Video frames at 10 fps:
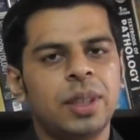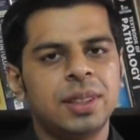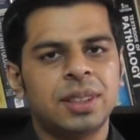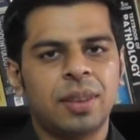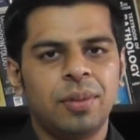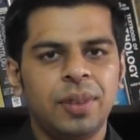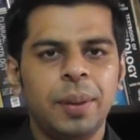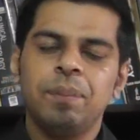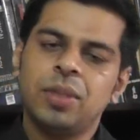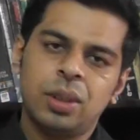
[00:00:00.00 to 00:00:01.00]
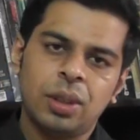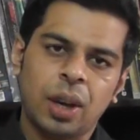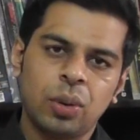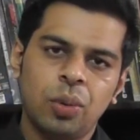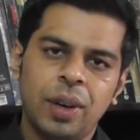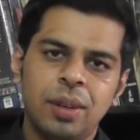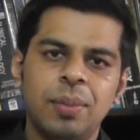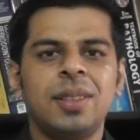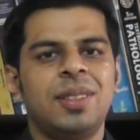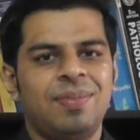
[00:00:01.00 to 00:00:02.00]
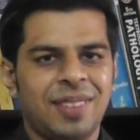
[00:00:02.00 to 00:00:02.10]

in some way. Thank you very much.